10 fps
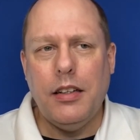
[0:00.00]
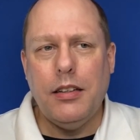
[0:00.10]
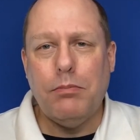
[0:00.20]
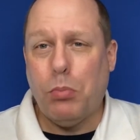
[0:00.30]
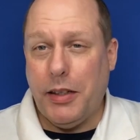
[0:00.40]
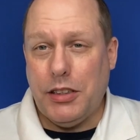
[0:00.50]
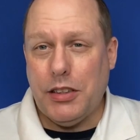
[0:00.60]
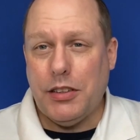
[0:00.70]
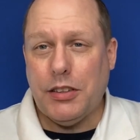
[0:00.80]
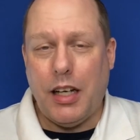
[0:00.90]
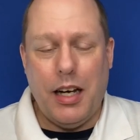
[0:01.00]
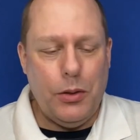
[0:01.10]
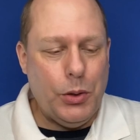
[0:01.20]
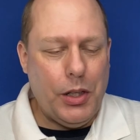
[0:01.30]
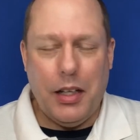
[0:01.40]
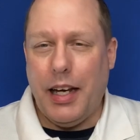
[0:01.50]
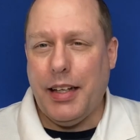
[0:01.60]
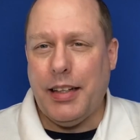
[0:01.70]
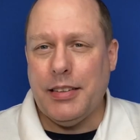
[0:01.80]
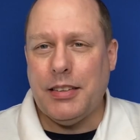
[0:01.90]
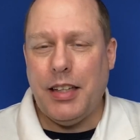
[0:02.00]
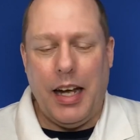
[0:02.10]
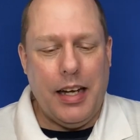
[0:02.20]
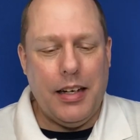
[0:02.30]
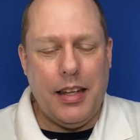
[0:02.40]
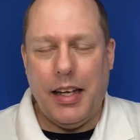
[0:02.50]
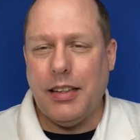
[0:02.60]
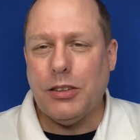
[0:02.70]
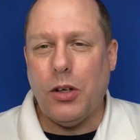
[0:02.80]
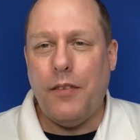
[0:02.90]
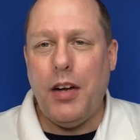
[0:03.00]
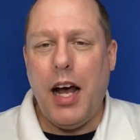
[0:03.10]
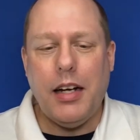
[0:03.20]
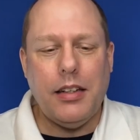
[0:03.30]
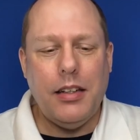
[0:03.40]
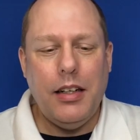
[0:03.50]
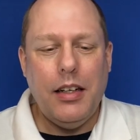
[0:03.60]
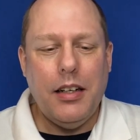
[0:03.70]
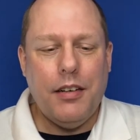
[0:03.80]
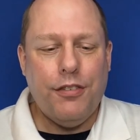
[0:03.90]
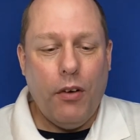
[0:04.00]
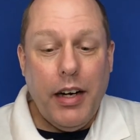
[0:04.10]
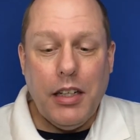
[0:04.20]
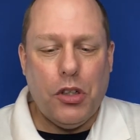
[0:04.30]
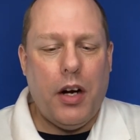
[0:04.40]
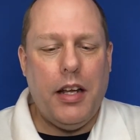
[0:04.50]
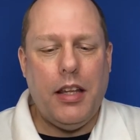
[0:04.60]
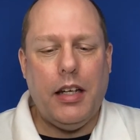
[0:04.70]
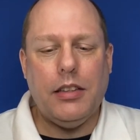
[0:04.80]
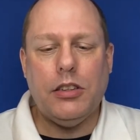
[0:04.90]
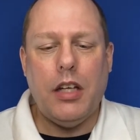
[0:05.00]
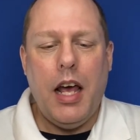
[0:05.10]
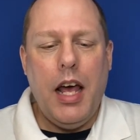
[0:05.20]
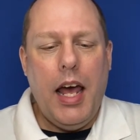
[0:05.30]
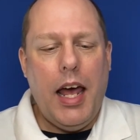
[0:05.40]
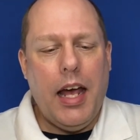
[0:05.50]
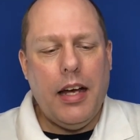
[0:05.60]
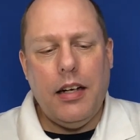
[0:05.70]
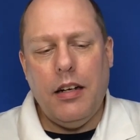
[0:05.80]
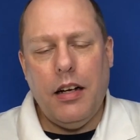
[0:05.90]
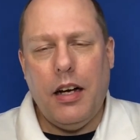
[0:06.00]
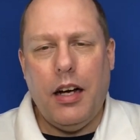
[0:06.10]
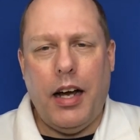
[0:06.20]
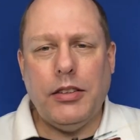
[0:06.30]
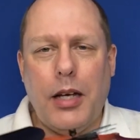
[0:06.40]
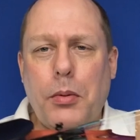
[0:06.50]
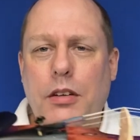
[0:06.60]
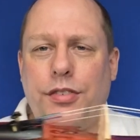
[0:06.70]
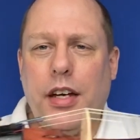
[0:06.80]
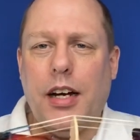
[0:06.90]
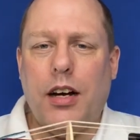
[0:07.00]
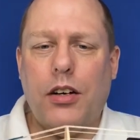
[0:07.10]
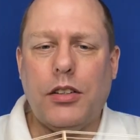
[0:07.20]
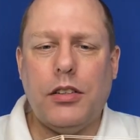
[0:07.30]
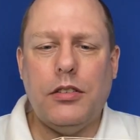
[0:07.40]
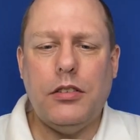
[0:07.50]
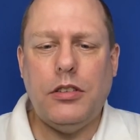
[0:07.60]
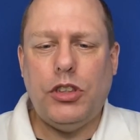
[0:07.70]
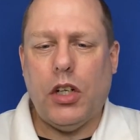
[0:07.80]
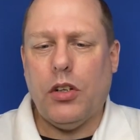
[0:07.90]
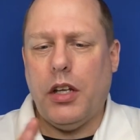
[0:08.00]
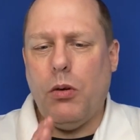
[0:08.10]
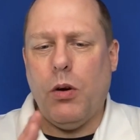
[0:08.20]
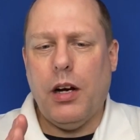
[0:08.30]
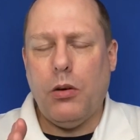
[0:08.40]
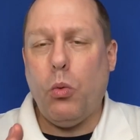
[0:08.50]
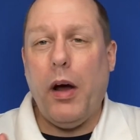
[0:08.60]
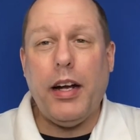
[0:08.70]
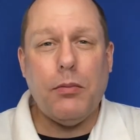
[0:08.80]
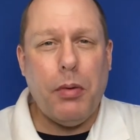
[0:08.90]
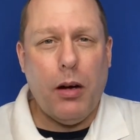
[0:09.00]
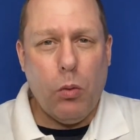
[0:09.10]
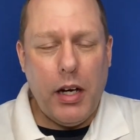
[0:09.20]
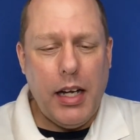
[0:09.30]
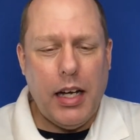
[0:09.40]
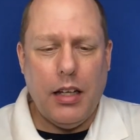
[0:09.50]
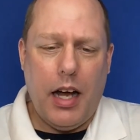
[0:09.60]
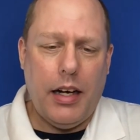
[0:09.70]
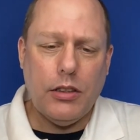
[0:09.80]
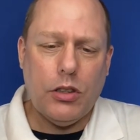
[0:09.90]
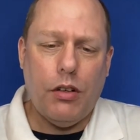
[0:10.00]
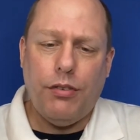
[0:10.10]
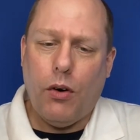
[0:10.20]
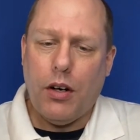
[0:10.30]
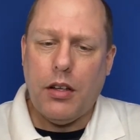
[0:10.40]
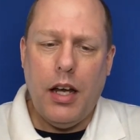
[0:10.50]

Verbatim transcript: bridges on ukuleles and things. So I'm not afraid to try things. And I was able to figure out generally where it went by reading online and so forth